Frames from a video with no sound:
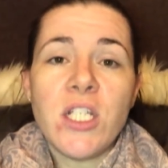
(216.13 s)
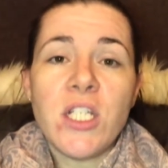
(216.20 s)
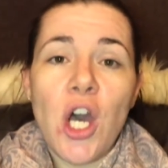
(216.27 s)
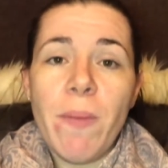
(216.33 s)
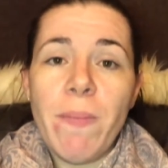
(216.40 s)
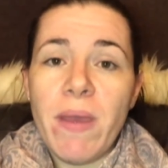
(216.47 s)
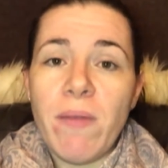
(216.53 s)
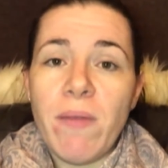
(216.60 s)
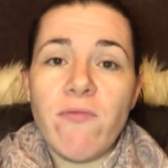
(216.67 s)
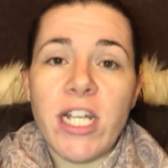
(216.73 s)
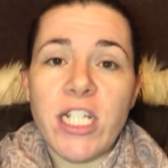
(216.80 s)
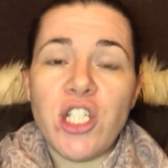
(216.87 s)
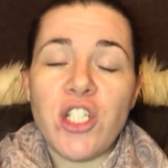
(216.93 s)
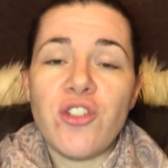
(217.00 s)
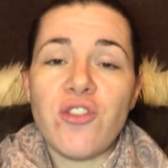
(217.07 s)
type in
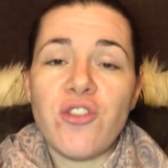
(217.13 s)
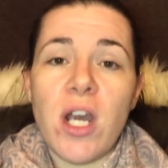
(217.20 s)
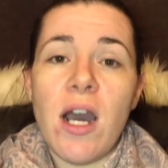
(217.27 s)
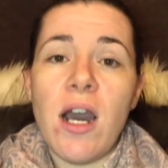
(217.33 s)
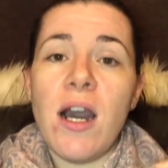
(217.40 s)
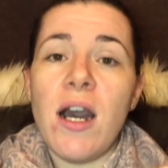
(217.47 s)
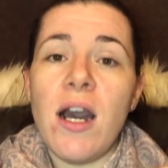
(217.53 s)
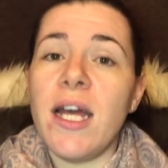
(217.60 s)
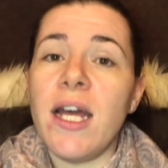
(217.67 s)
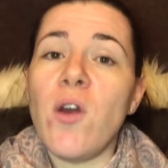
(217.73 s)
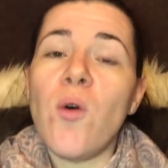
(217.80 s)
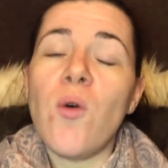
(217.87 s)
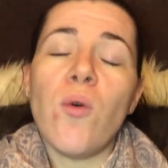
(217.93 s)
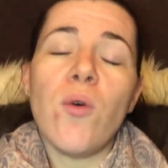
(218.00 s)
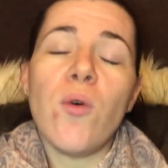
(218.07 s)
registrar,
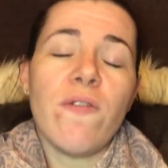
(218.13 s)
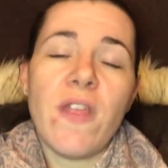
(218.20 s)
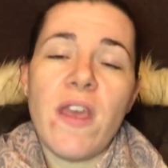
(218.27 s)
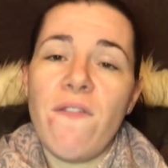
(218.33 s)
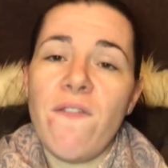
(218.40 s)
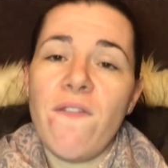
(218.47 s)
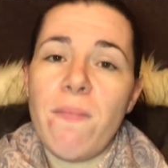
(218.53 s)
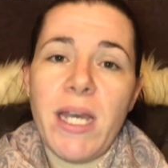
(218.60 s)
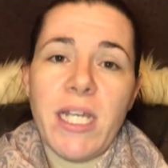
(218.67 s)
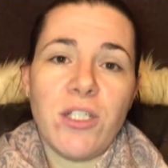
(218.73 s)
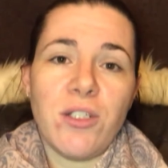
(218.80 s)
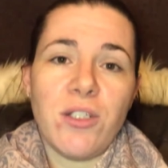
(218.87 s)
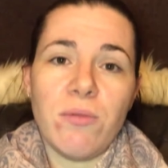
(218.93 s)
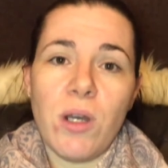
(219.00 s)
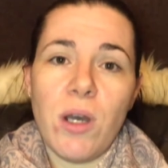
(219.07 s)
and all of the
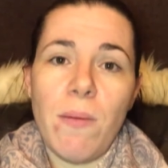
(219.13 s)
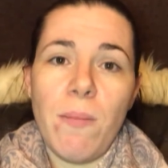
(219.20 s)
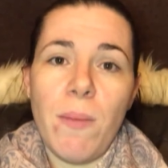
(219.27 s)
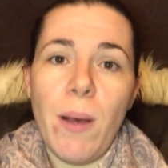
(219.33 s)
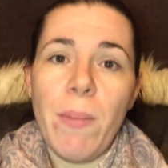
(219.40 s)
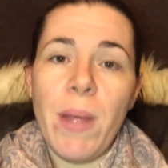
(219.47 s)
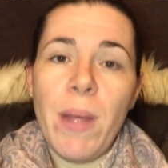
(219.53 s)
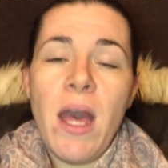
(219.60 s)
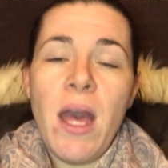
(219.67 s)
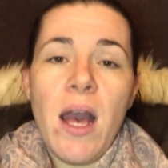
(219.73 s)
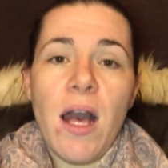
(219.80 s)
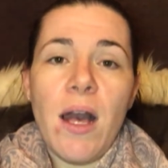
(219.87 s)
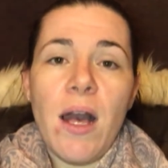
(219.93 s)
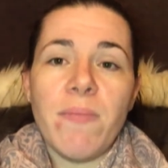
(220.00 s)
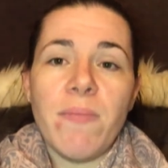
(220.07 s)
information will come up.
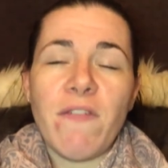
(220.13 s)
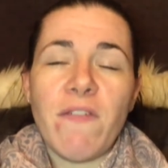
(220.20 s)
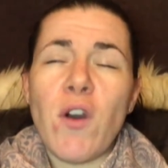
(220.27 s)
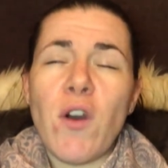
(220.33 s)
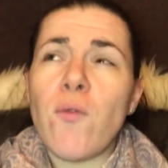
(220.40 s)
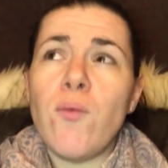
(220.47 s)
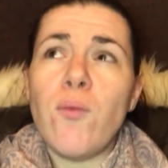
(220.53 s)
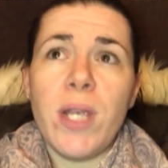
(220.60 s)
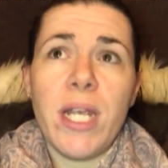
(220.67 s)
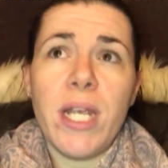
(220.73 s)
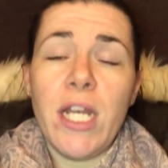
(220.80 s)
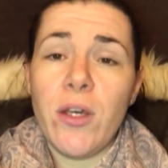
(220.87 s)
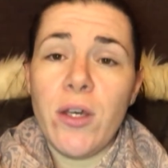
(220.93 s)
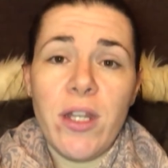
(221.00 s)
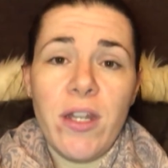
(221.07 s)
Um, they've got
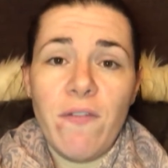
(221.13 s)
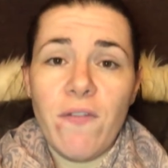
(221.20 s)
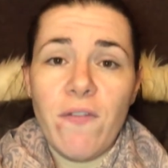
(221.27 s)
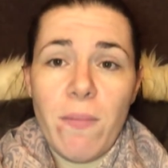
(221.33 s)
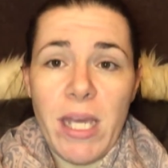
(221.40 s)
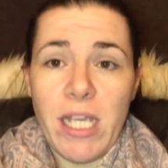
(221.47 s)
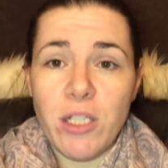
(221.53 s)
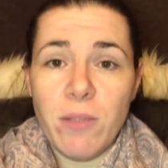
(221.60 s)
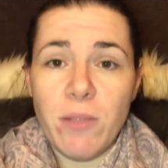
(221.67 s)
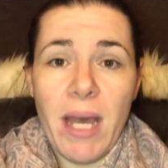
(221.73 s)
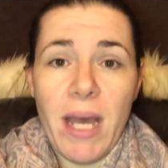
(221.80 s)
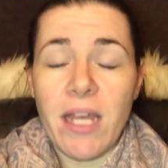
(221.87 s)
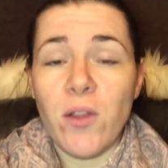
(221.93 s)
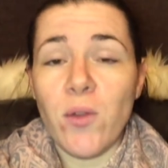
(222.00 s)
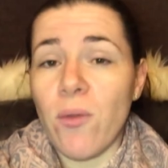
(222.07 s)
really good information
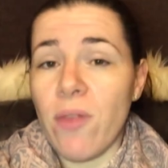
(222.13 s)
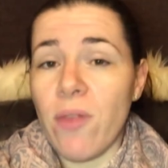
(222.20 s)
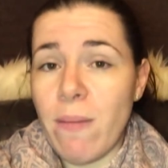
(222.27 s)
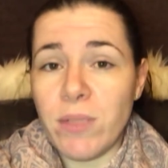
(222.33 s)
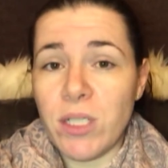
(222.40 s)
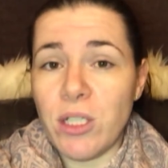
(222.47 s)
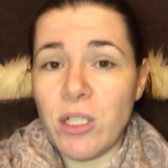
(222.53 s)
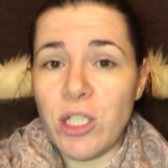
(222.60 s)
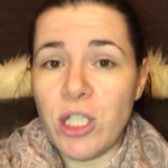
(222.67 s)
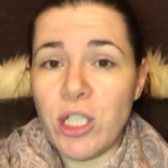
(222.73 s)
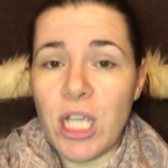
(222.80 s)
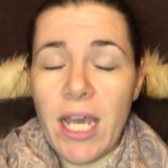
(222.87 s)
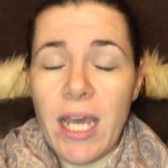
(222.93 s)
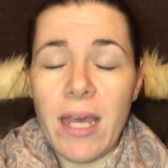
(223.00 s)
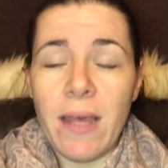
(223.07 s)
pack in
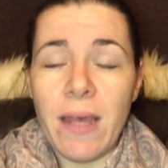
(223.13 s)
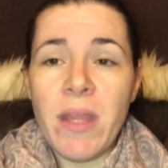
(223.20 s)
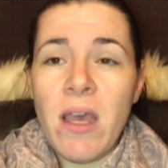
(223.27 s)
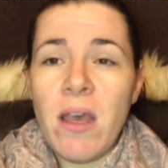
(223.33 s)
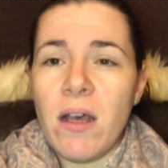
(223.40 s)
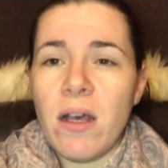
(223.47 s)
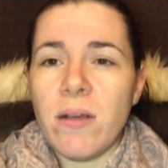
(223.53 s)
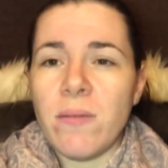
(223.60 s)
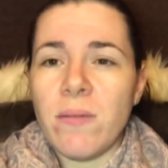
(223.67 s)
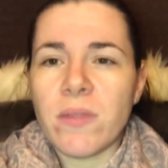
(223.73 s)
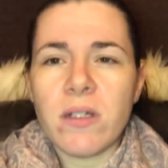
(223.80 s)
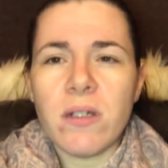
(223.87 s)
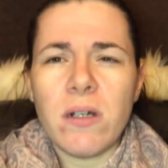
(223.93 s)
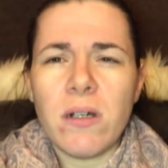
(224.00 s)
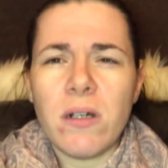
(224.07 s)
Northamptonshire. Um,
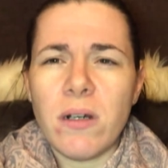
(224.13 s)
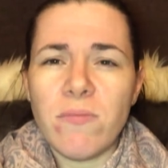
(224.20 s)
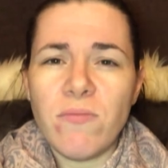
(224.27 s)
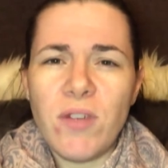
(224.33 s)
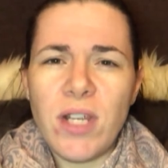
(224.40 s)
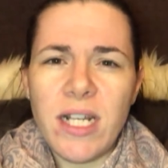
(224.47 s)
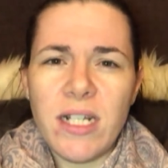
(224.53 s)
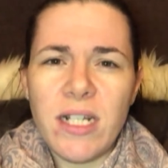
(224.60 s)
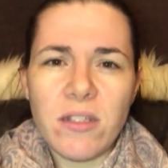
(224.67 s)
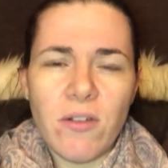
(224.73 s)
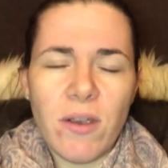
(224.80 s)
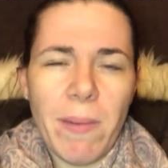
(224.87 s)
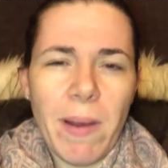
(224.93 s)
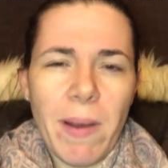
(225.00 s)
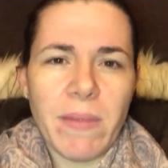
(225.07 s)
oh, I'm really
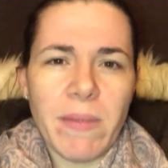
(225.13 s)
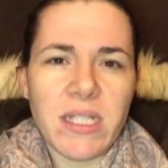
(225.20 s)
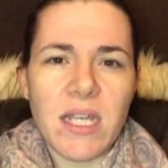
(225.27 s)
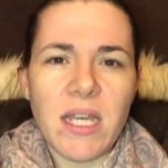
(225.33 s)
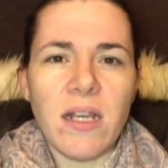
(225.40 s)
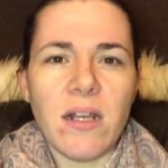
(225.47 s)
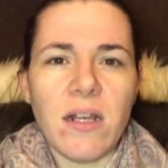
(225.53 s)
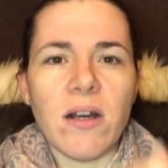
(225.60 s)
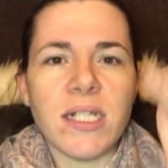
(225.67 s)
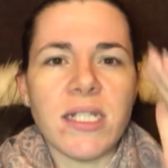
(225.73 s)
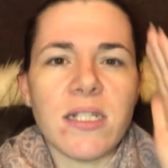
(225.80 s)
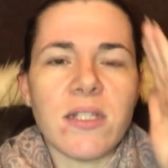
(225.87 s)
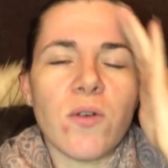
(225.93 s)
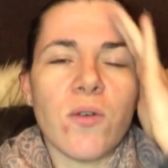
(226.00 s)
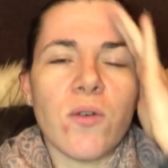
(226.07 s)
sorry about my skin,
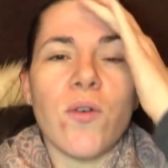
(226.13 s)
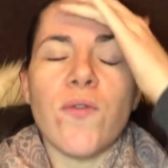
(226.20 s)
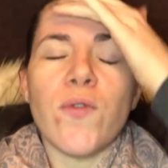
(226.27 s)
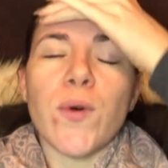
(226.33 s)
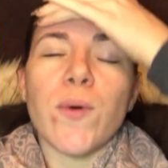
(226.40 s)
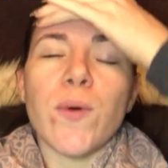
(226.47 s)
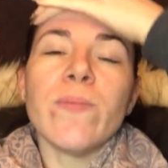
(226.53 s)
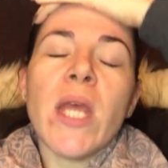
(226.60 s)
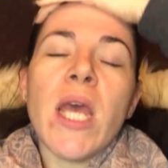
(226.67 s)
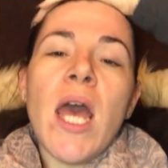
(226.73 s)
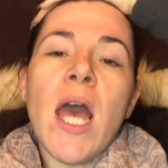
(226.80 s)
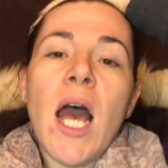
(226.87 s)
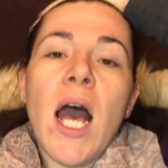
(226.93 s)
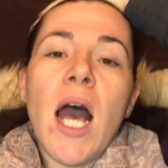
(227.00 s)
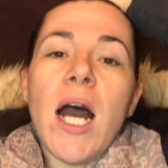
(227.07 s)
guys, it's awful.
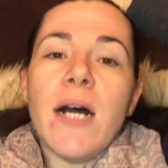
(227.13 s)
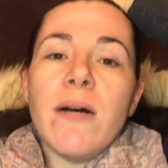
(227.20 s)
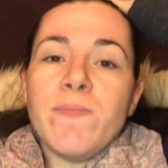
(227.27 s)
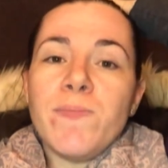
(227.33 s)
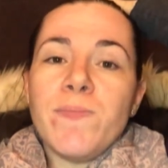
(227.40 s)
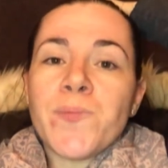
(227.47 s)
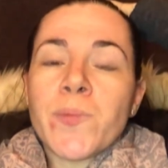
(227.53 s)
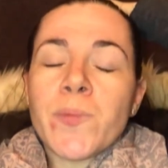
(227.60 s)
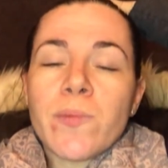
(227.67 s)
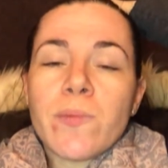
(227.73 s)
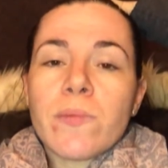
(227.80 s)
Um,